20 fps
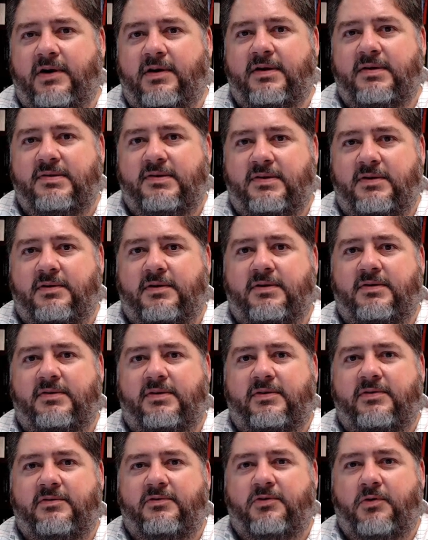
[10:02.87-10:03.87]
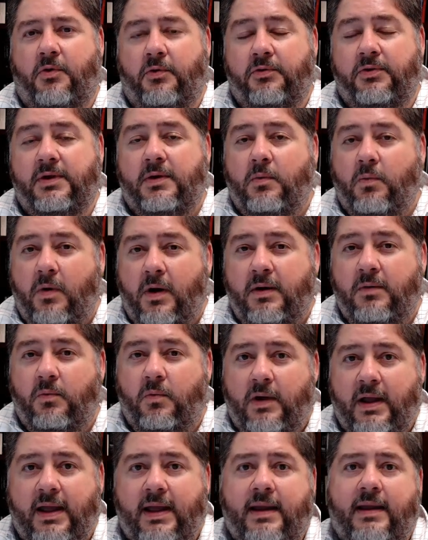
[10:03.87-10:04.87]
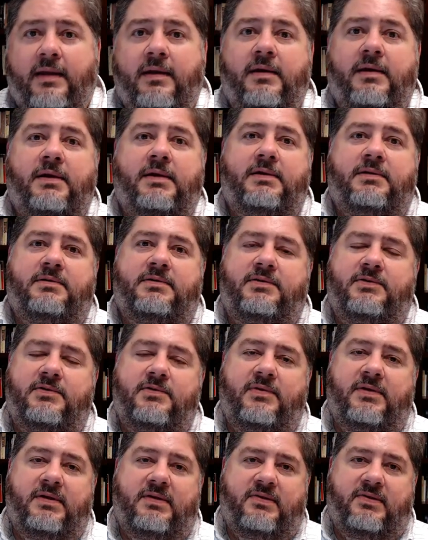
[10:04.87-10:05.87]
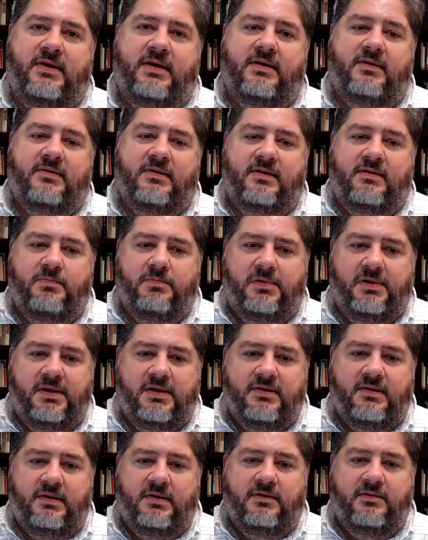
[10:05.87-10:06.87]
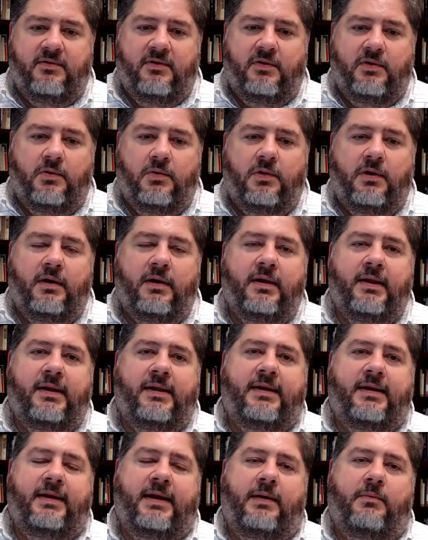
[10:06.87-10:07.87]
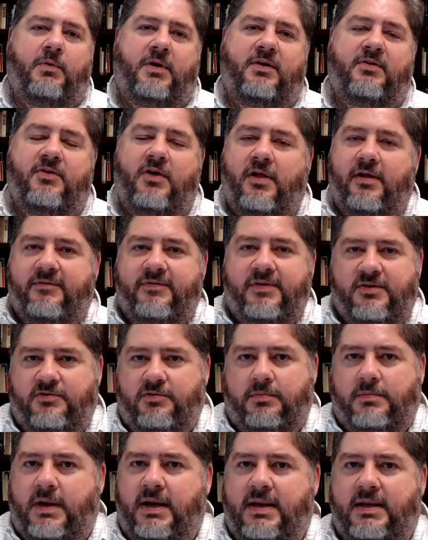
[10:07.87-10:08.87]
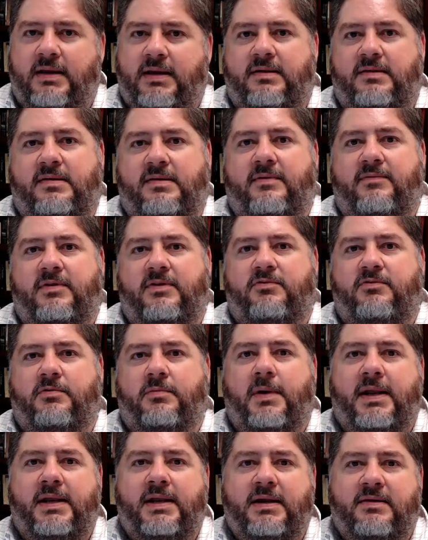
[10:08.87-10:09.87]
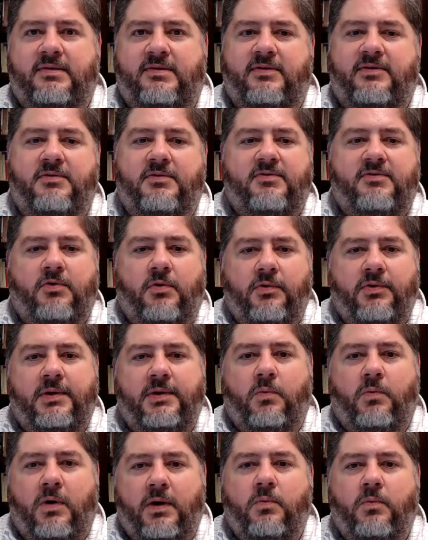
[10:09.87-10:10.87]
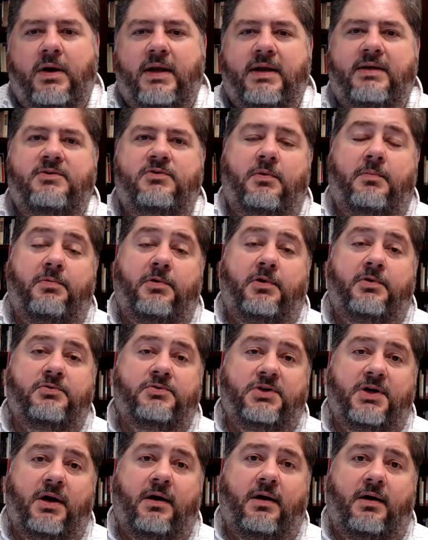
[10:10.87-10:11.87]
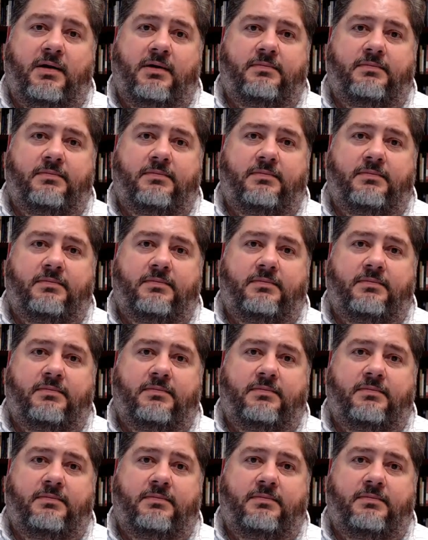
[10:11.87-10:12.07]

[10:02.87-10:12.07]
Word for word: seriously. There's only one way to do these things that's pleasing to the Lord. And what is all of this reminding us of? It's reminding us that there is only one way to approach God.